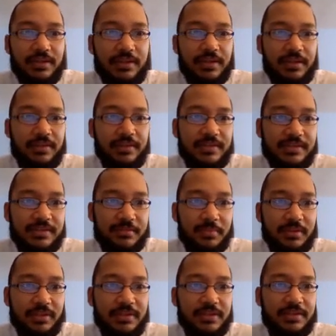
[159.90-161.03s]
and this is a
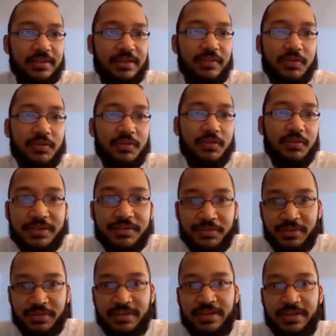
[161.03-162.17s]
peak, and those peaks are
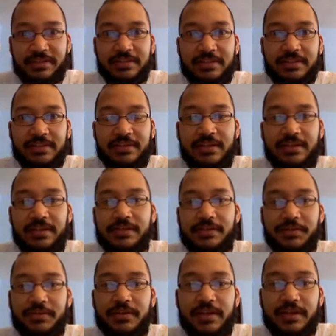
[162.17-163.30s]
connected. So
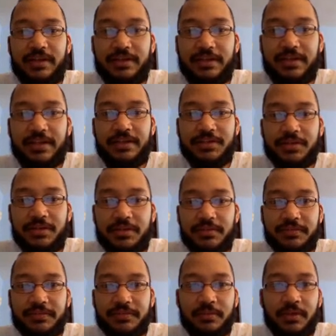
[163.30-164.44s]
you're not going to get any charge
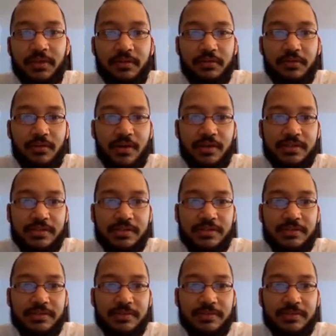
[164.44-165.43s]
flow across